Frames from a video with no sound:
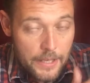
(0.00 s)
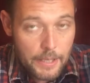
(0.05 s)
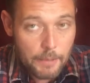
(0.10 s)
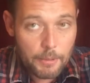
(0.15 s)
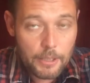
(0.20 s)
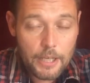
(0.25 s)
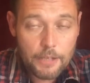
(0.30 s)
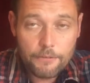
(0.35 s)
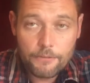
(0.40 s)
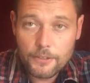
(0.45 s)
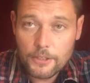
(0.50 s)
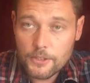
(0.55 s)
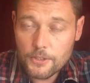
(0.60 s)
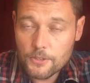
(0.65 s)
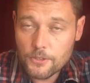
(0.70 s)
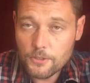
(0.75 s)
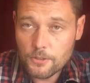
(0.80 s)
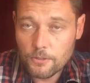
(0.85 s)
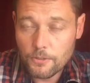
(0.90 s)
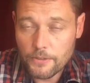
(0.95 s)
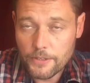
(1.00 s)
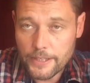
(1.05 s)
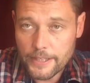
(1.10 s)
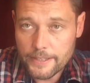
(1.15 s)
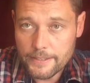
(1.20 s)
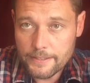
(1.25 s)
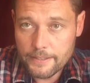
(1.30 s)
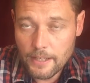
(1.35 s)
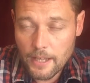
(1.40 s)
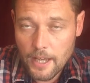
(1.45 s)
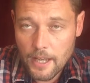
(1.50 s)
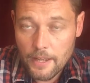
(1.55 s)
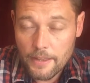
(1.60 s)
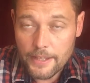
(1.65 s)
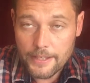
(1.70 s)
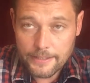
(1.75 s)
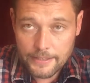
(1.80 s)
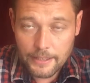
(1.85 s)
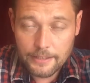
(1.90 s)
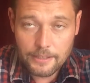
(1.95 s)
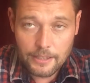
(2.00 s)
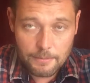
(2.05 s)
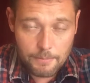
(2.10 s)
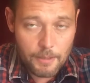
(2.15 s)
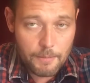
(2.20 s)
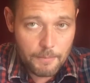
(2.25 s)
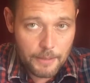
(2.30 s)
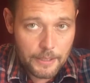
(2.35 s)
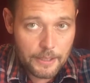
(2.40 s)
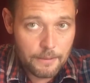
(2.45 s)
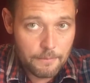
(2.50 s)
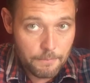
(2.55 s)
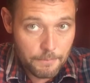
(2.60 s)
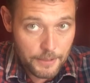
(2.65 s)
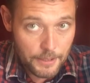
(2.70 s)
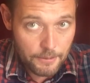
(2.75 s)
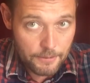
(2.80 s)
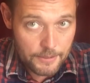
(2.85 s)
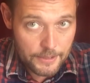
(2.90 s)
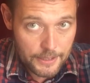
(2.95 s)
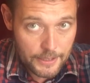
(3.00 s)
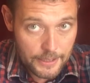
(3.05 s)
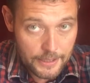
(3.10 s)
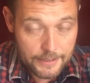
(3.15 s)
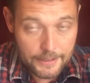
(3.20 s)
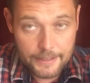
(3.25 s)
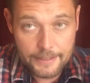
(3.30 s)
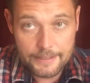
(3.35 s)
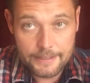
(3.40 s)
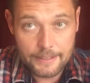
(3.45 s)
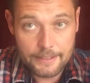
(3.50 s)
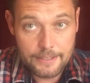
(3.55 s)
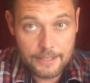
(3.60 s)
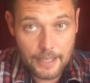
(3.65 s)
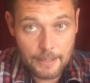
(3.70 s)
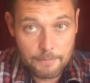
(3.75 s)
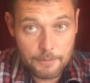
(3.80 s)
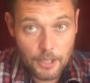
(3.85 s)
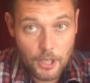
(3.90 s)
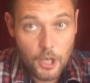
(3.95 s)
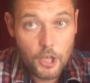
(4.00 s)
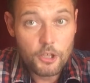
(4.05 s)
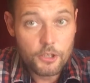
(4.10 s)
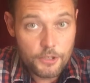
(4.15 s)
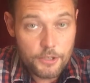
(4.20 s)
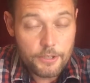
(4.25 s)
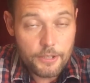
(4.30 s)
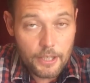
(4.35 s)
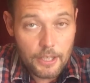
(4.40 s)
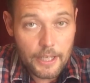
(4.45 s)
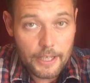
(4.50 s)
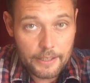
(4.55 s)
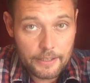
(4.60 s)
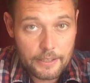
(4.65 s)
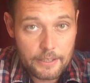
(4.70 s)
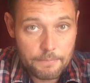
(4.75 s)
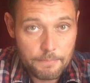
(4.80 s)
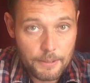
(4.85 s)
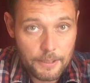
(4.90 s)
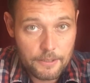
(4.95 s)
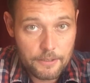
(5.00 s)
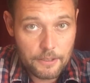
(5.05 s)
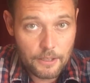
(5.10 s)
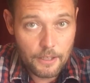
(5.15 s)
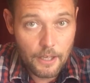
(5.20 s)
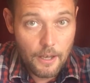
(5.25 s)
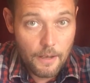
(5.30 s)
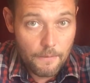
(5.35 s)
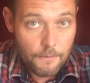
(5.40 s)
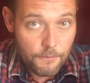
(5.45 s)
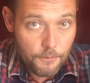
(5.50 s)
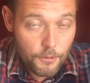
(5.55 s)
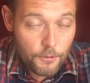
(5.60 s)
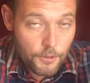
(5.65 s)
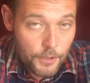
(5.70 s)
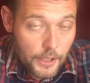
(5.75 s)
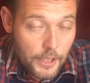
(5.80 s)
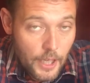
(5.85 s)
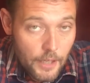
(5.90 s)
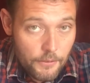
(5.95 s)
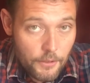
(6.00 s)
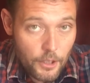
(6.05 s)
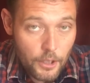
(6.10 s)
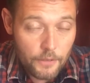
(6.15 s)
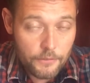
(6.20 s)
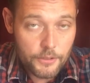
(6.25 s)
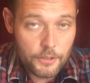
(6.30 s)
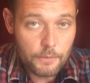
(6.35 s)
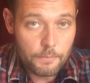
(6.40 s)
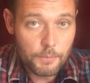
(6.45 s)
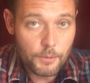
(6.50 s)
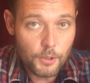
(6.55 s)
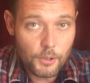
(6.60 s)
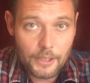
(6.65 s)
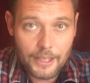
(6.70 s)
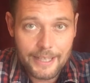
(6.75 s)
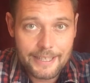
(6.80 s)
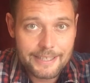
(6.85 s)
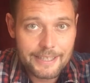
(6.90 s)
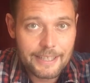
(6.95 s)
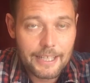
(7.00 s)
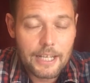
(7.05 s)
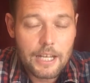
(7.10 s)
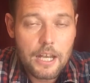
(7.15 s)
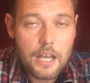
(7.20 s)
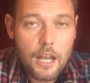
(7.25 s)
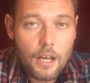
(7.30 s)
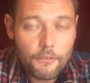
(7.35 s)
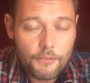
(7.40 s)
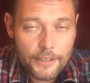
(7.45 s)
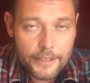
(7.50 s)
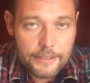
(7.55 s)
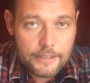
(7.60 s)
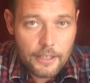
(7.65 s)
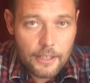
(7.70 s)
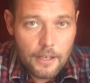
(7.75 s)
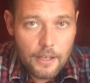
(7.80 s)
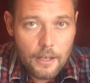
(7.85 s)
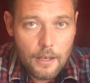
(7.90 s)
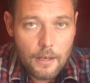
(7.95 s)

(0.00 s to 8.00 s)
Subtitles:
Now, when I first saw this, they sent it to me on my computer and they said, James, do you like this picture for the cover of your book? I said, I love it.